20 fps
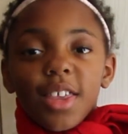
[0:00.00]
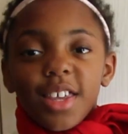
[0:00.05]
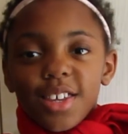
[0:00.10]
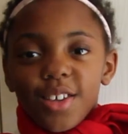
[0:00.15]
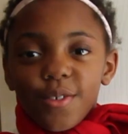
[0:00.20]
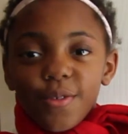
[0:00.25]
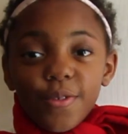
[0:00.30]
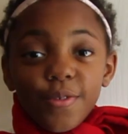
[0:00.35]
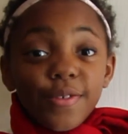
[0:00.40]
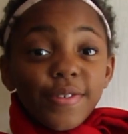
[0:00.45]
Thank
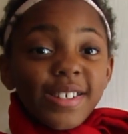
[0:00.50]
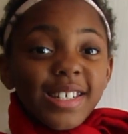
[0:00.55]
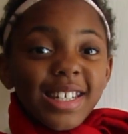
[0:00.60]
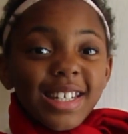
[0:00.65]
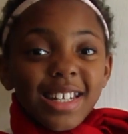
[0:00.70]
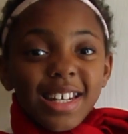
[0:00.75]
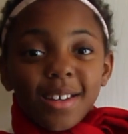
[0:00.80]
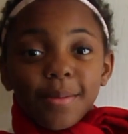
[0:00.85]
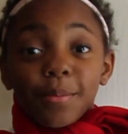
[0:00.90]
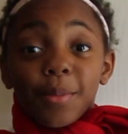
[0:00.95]
you for
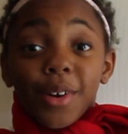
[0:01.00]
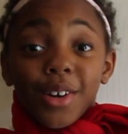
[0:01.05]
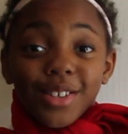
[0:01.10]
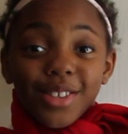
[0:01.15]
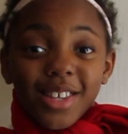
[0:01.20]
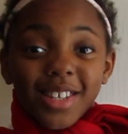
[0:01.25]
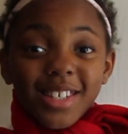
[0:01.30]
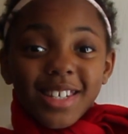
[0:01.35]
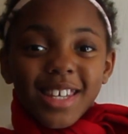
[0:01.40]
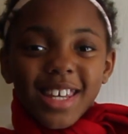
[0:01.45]
visiting
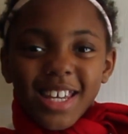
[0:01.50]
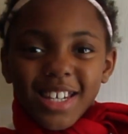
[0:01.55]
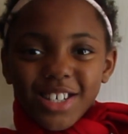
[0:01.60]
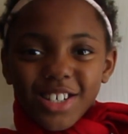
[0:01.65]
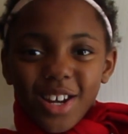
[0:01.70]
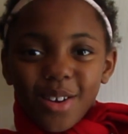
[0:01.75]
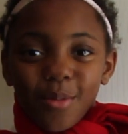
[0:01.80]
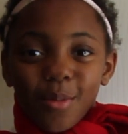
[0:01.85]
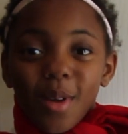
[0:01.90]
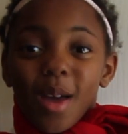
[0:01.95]
Martha's
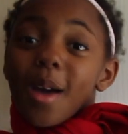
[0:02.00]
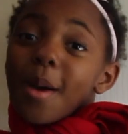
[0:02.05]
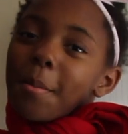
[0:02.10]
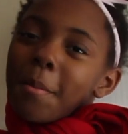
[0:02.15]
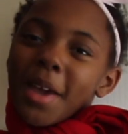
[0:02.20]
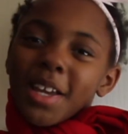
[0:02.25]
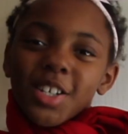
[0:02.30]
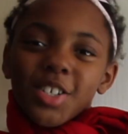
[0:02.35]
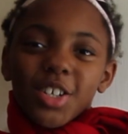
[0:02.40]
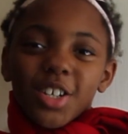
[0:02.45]
Kitchen.
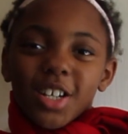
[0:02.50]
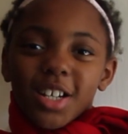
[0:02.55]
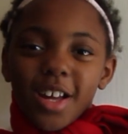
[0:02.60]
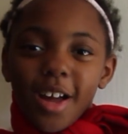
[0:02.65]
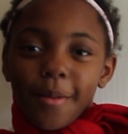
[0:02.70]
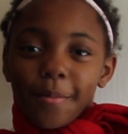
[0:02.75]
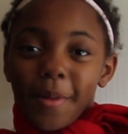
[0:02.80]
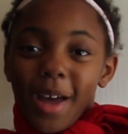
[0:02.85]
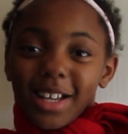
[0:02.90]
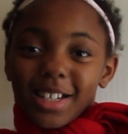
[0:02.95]
Make sure to
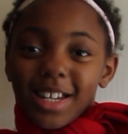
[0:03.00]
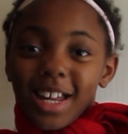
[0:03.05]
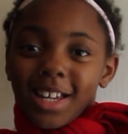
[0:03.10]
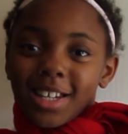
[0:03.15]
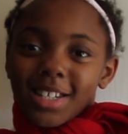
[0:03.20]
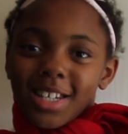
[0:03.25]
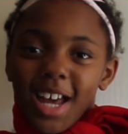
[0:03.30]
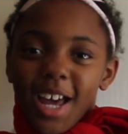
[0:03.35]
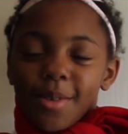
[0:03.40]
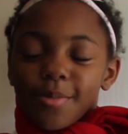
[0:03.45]
come back
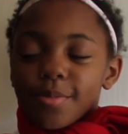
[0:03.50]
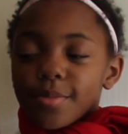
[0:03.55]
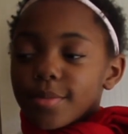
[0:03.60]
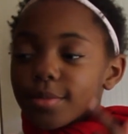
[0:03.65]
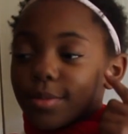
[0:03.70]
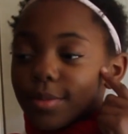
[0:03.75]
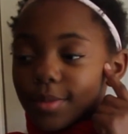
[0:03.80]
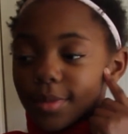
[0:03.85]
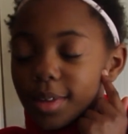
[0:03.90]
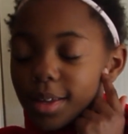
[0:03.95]
next time.
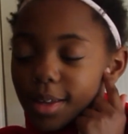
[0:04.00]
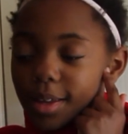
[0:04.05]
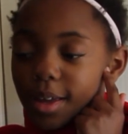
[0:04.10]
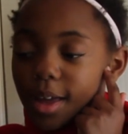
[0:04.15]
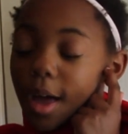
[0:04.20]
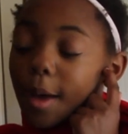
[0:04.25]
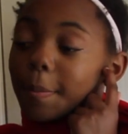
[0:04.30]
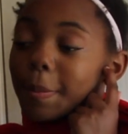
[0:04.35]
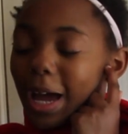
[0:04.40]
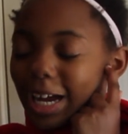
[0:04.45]

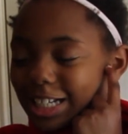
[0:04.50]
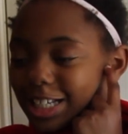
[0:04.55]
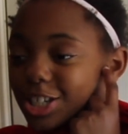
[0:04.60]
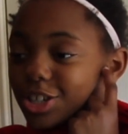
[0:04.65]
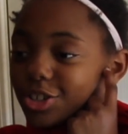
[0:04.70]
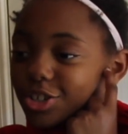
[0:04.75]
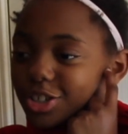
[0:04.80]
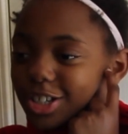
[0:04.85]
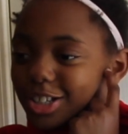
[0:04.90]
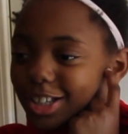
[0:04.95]
Back
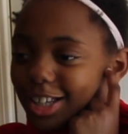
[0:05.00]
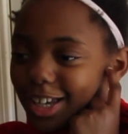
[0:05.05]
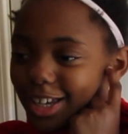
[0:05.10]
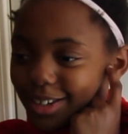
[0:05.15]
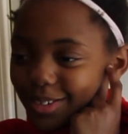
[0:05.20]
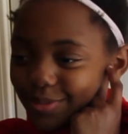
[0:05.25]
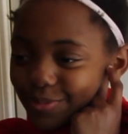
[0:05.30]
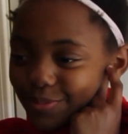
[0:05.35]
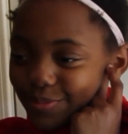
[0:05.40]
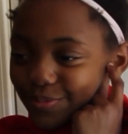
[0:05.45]
to you, Jillian.